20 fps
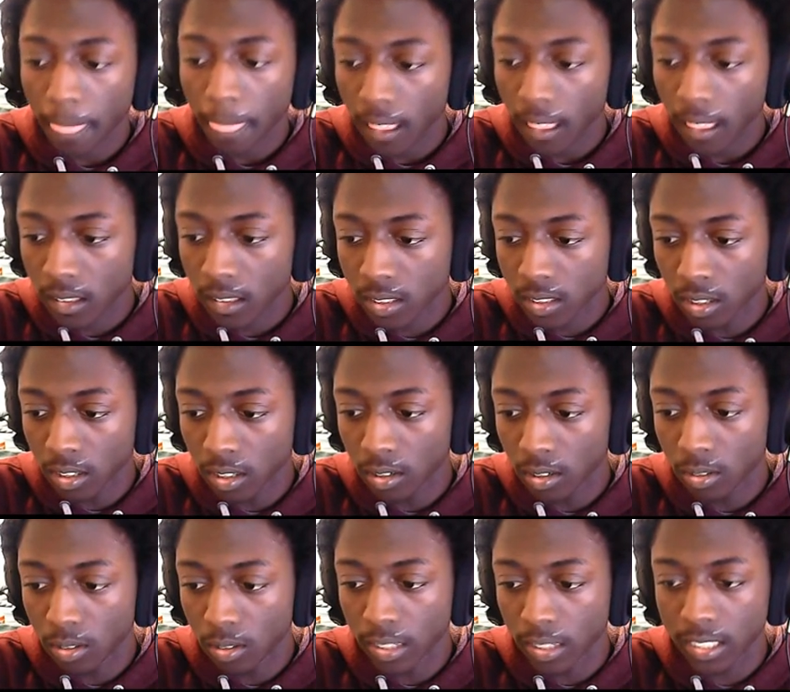
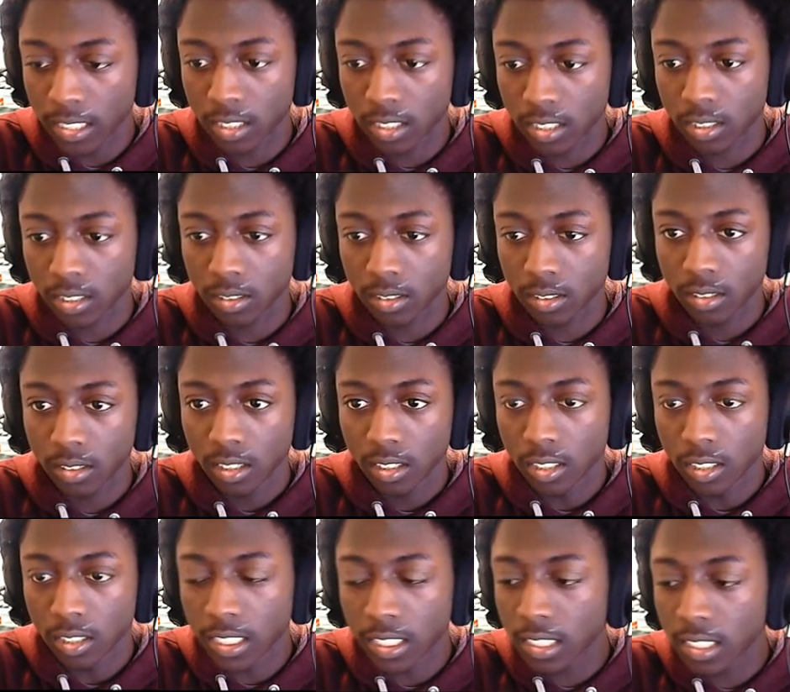So
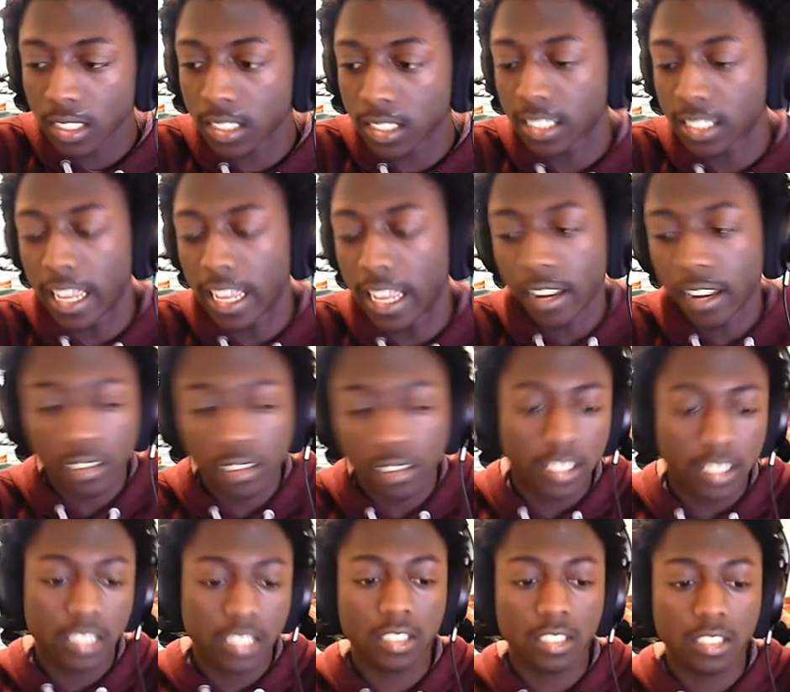this is a standard.
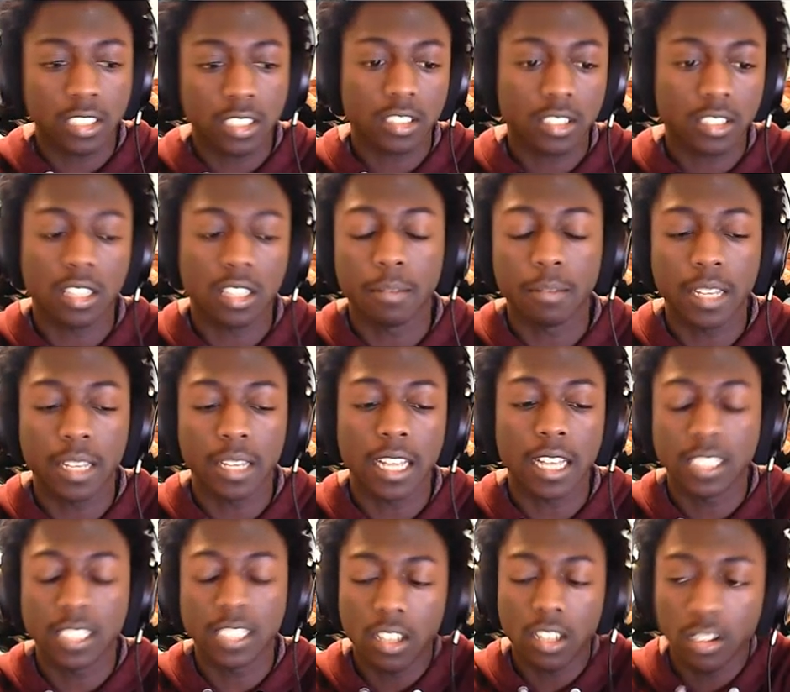This is just something I
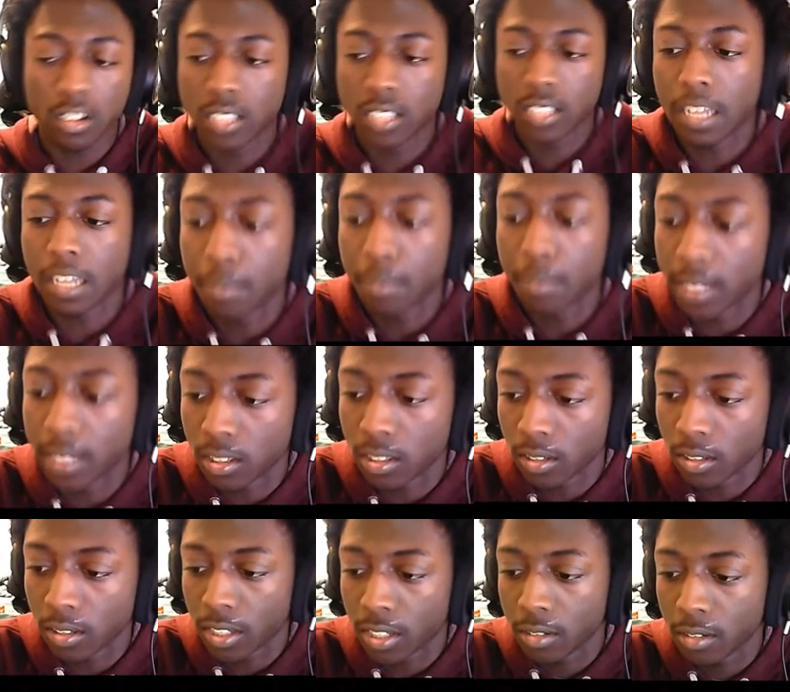see all the time in my
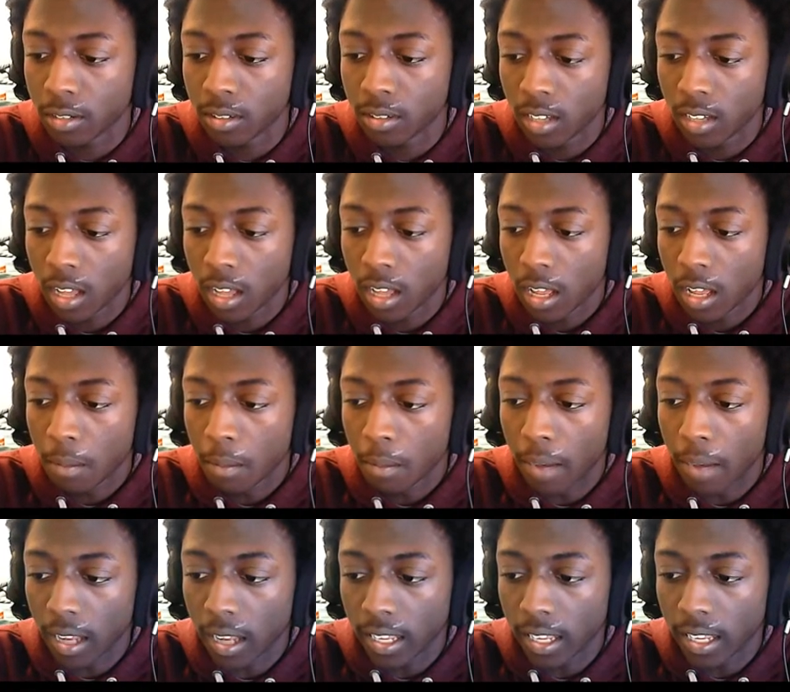solo queue.
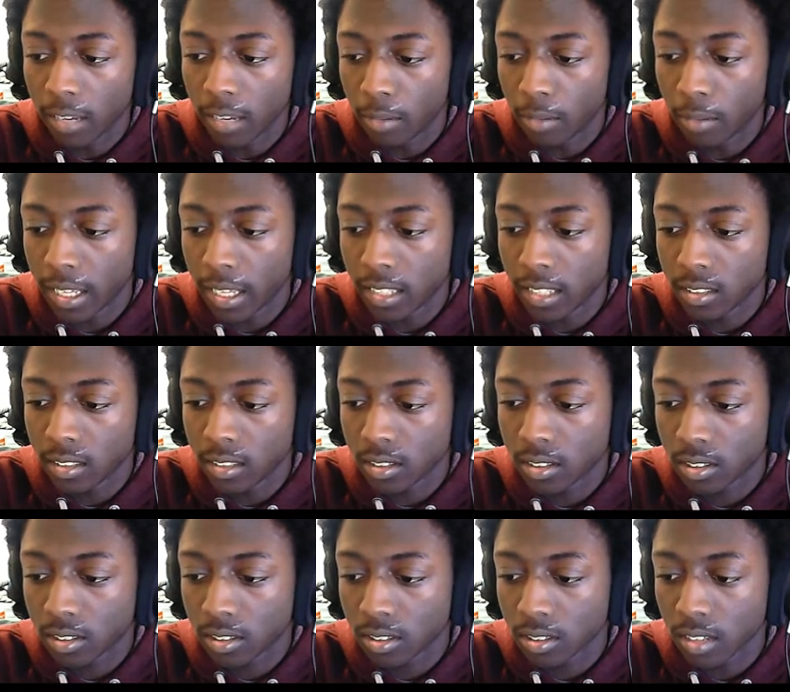Bot lane
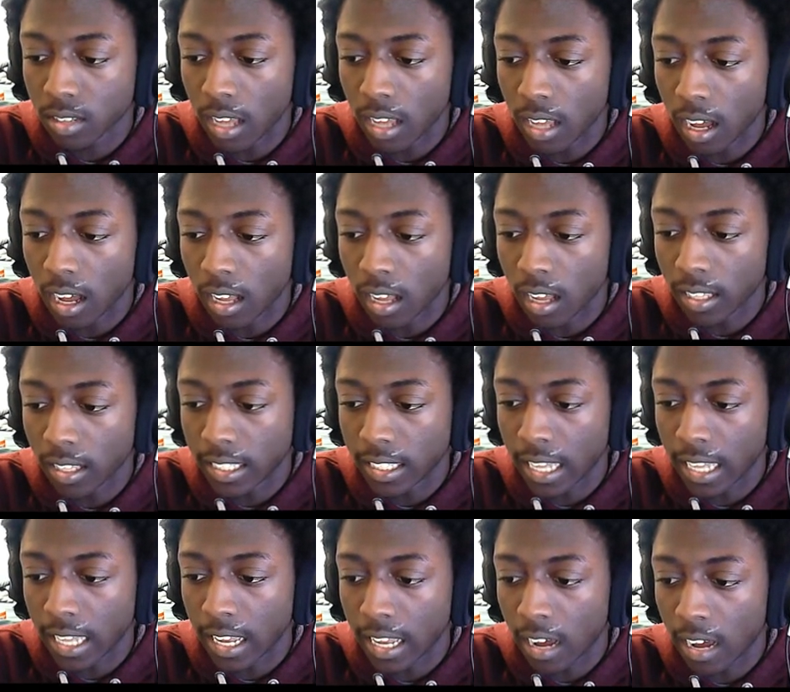wins. They
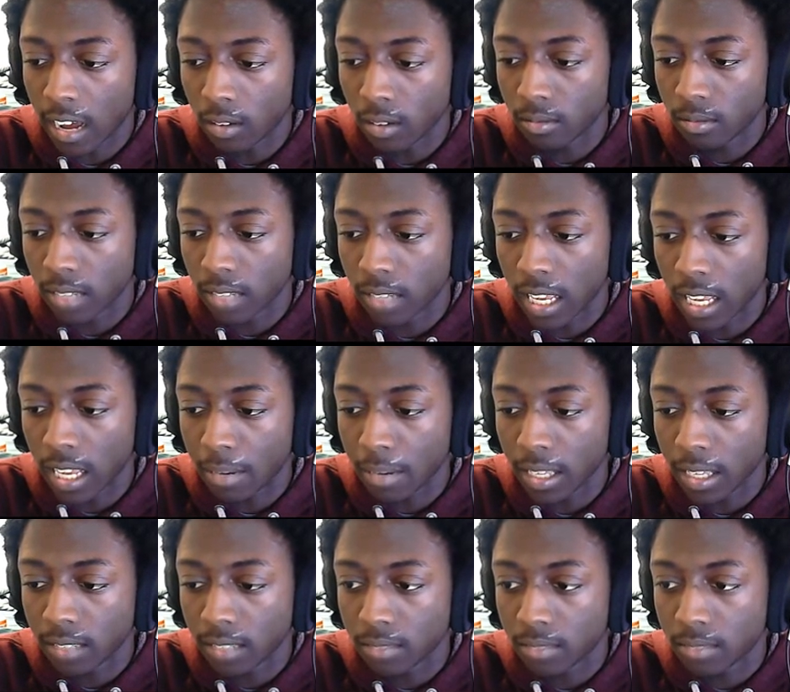take out the
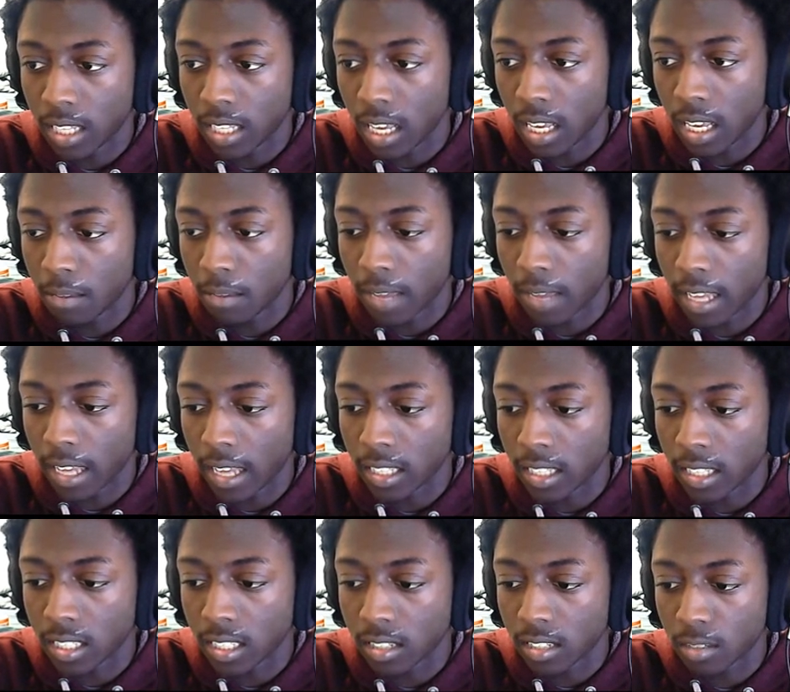enemy team,
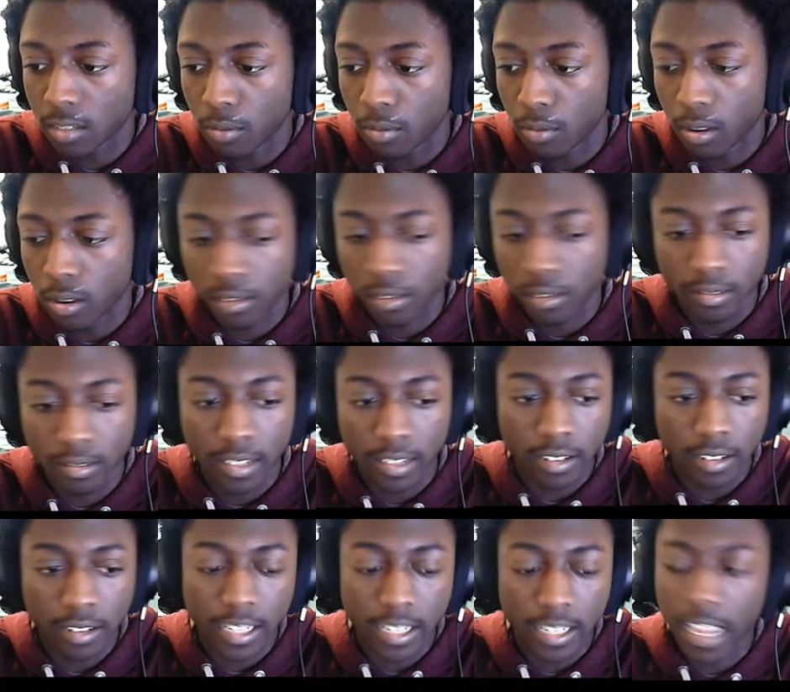ADC and support.
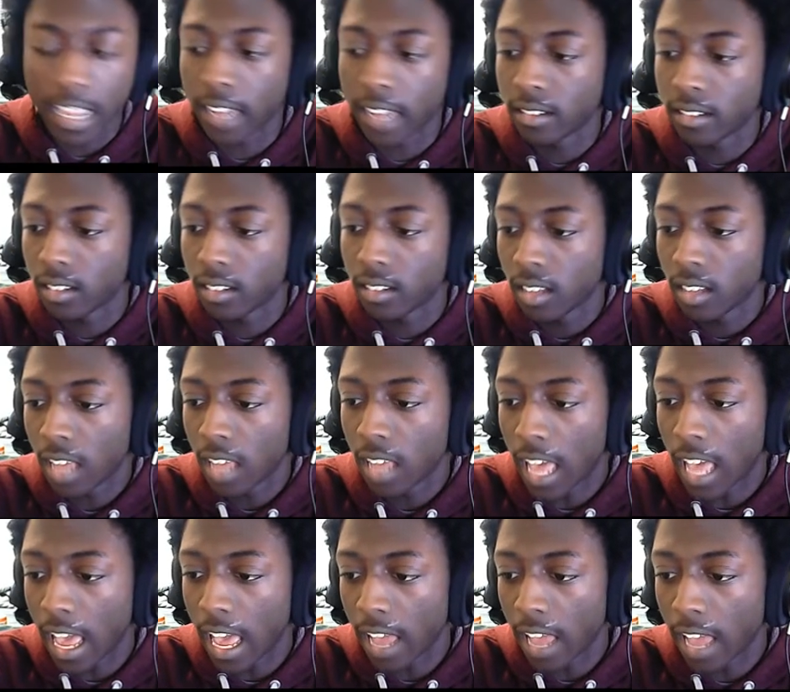They're dead,
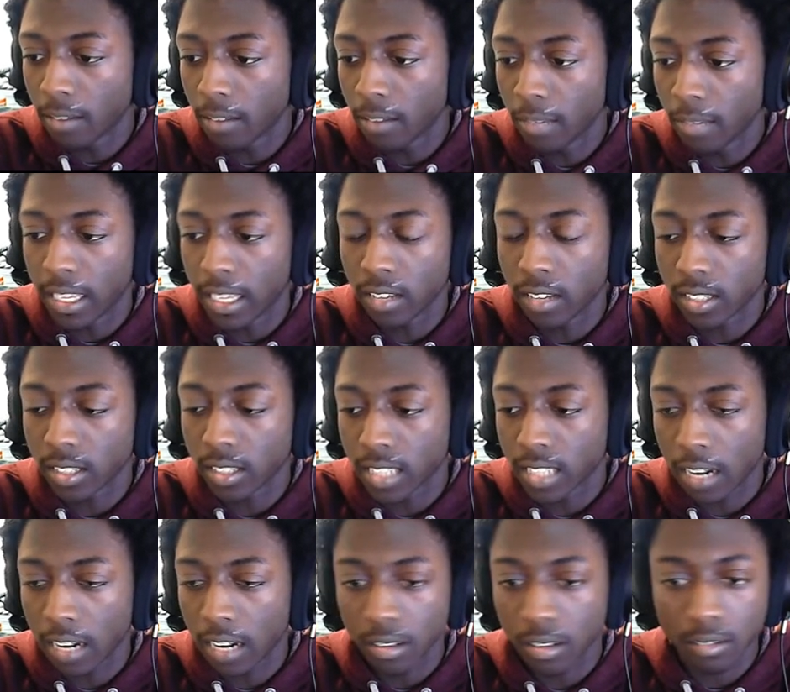and we kill this
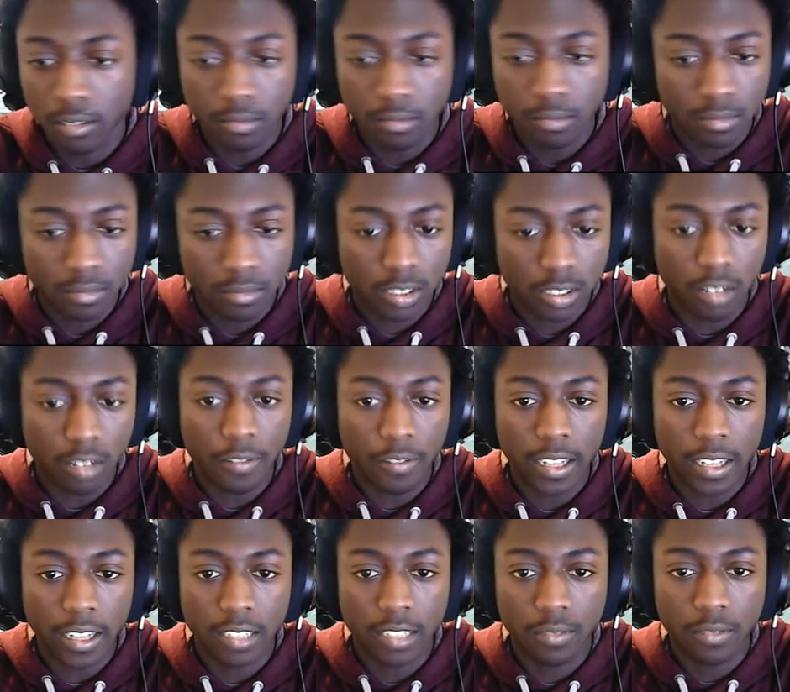tower. So
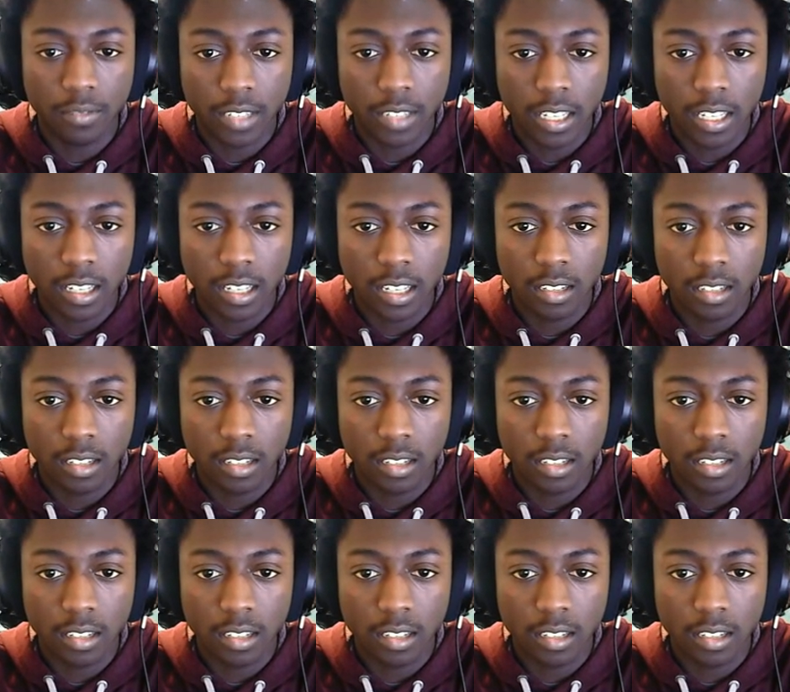effectively,